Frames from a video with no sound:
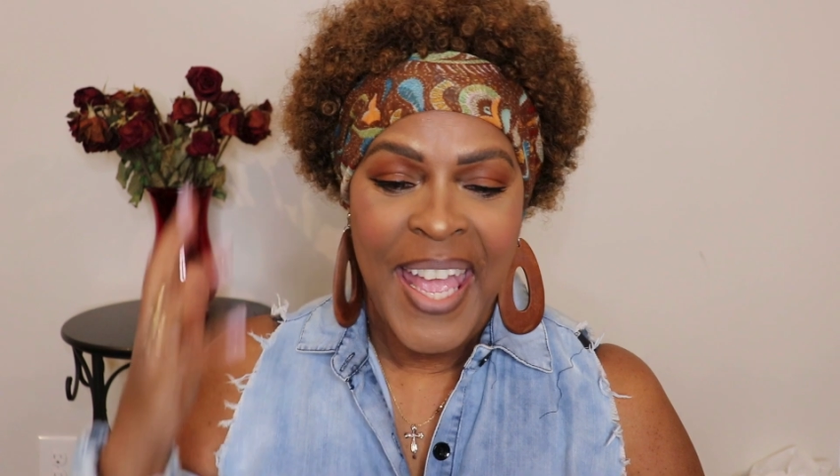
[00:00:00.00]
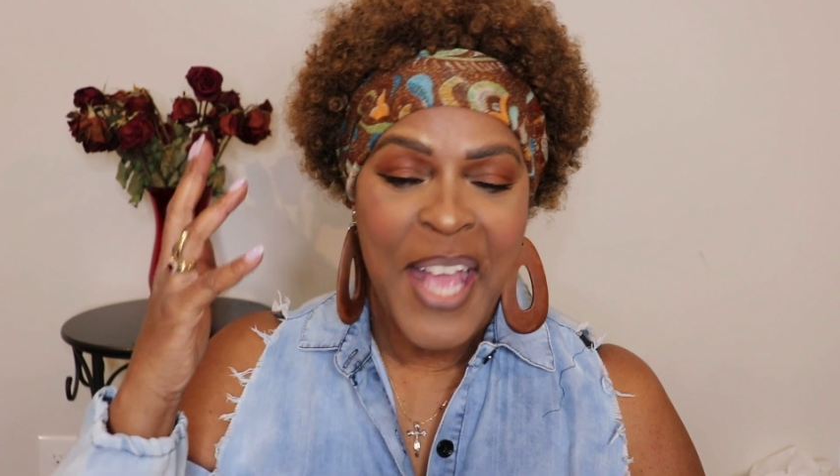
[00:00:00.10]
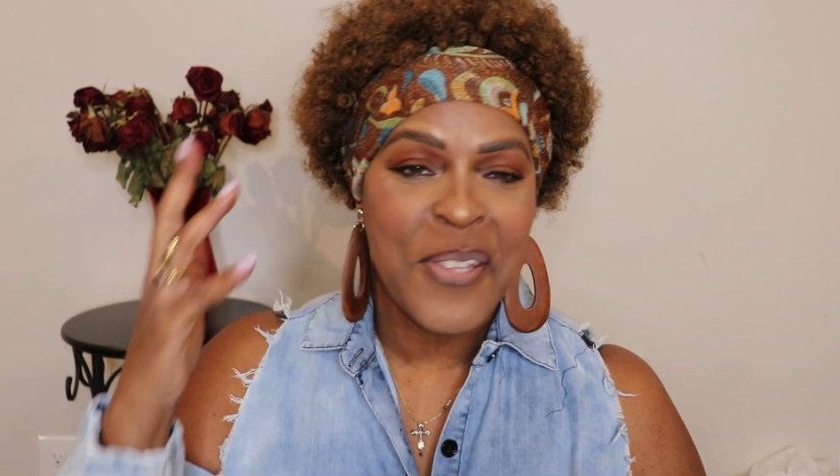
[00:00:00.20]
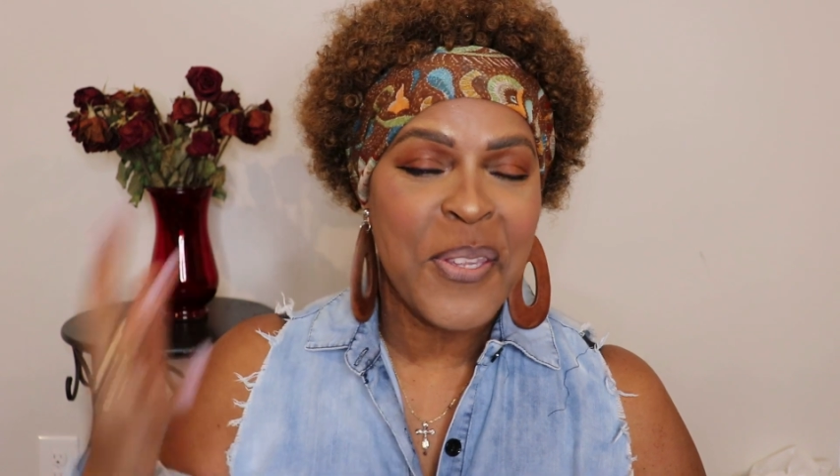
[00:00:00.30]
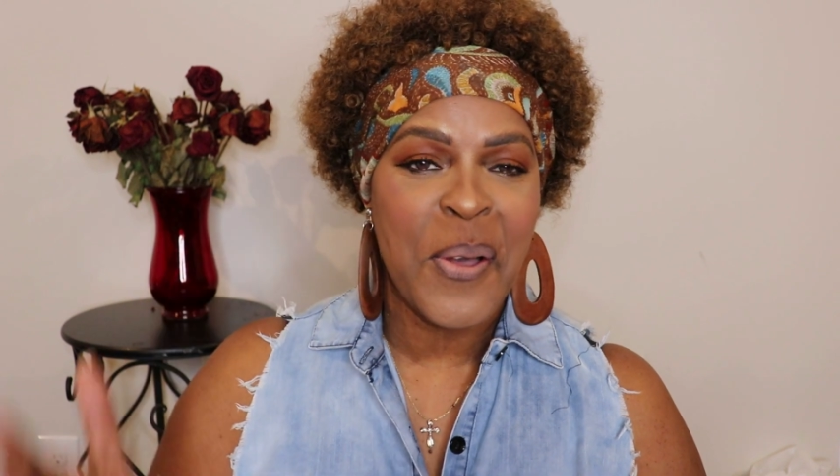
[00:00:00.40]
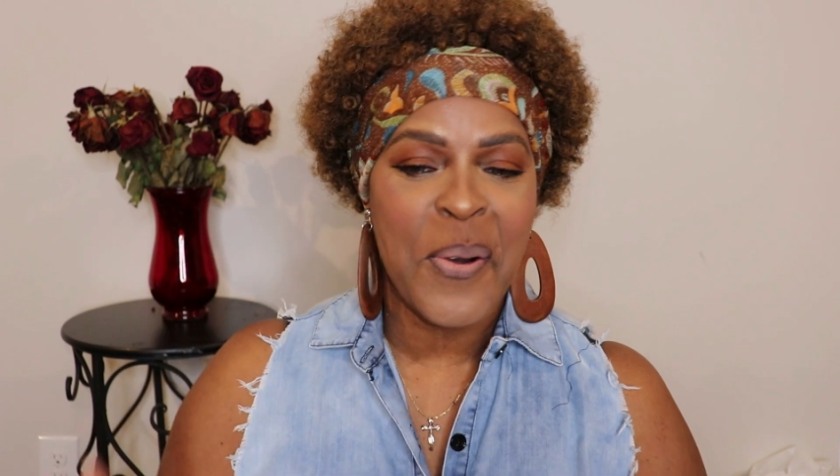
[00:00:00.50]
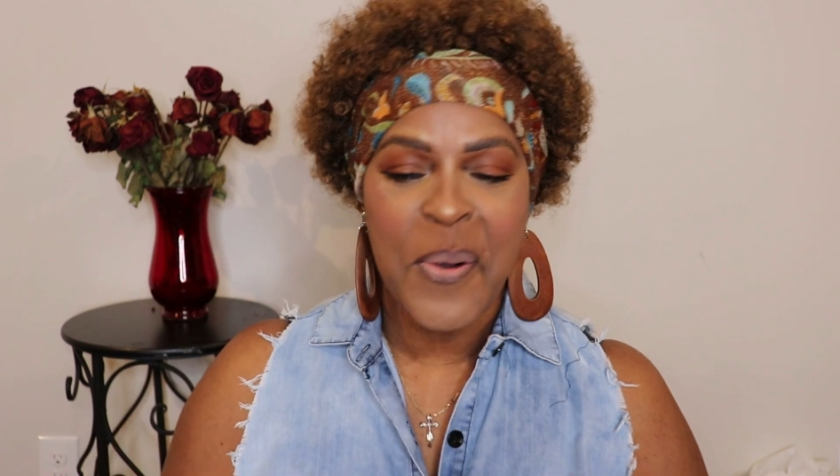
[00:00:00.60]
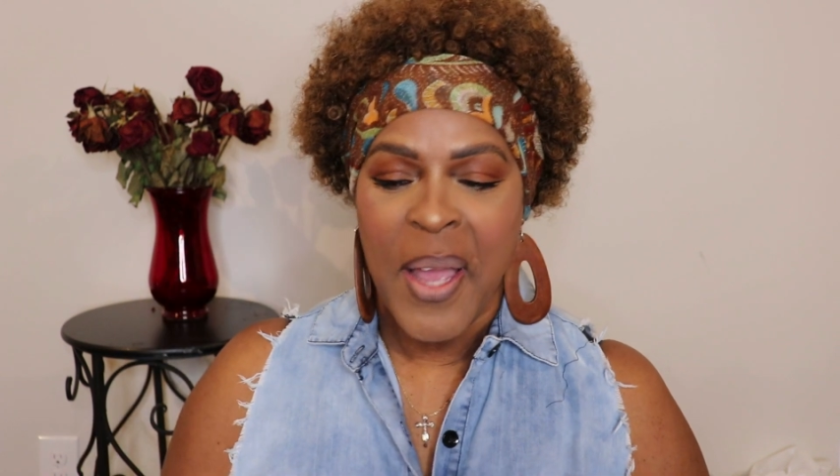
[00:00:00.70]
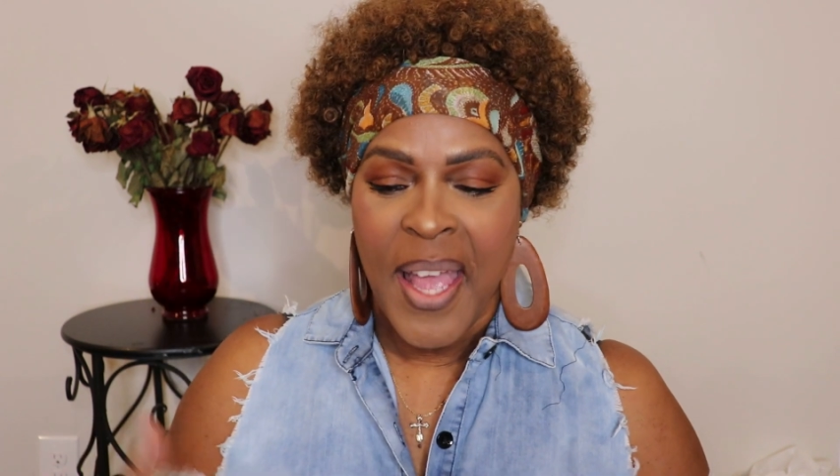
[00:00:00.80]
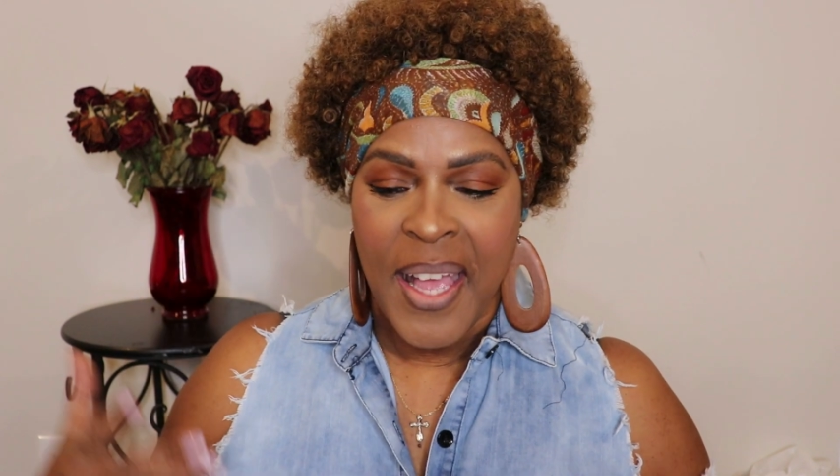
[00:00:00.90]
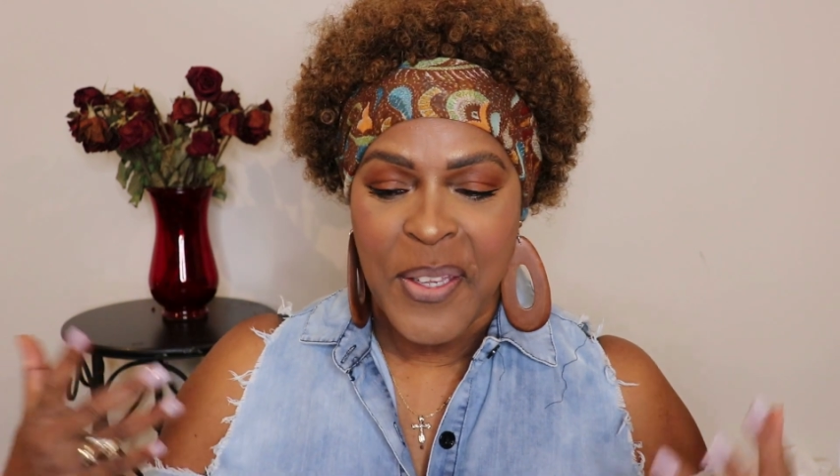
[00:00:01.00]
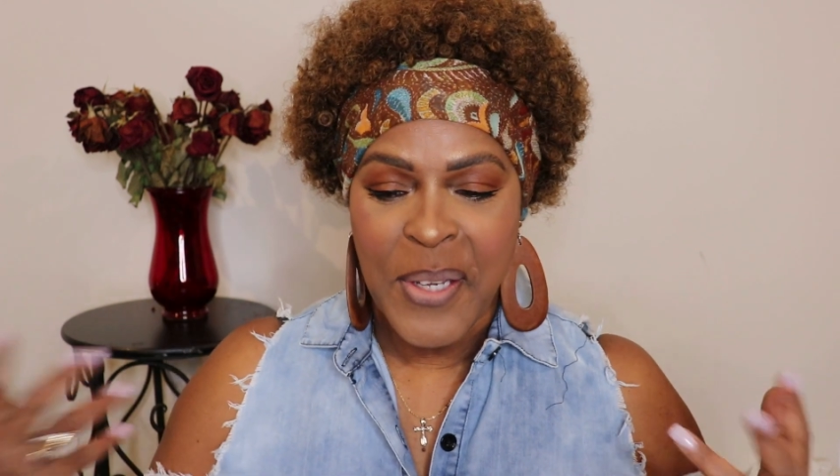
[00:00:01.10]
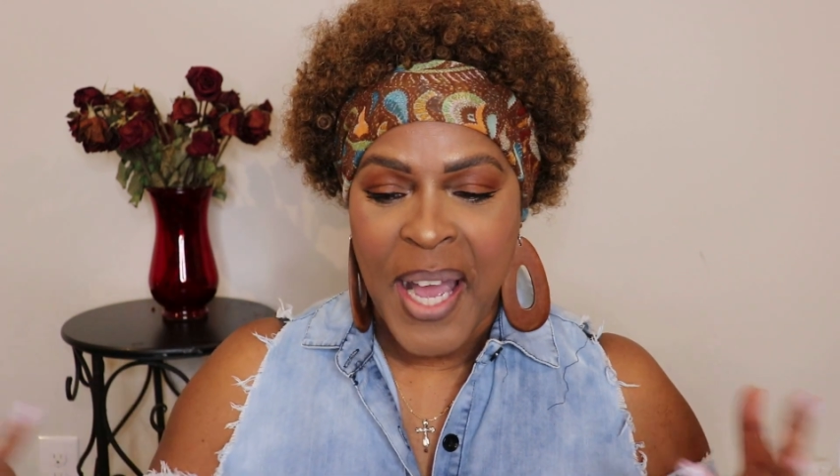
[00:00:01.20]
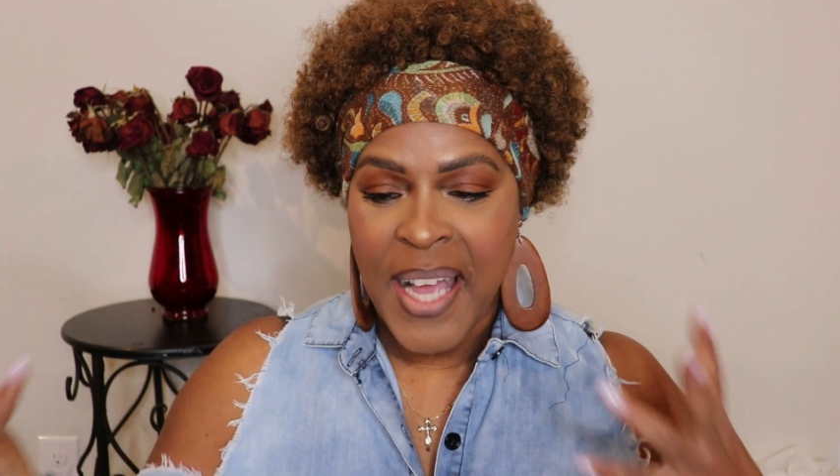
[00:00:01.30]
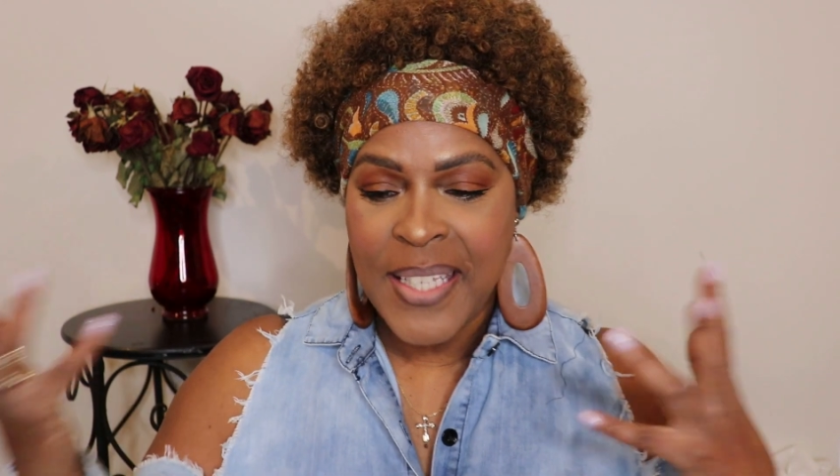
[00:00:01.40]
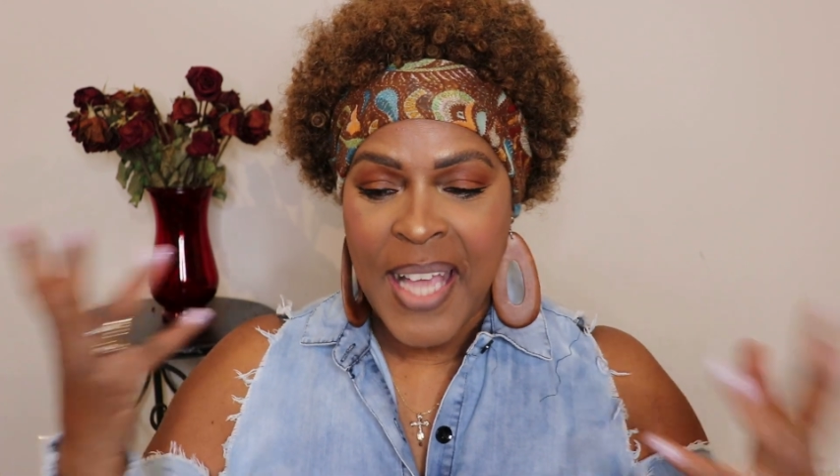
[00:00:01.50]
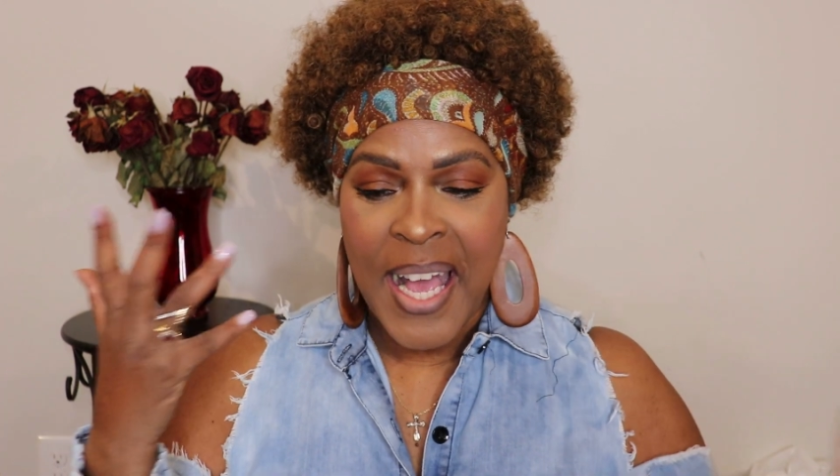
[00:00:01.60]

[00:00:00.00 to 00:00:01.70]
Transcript: And so, you guys,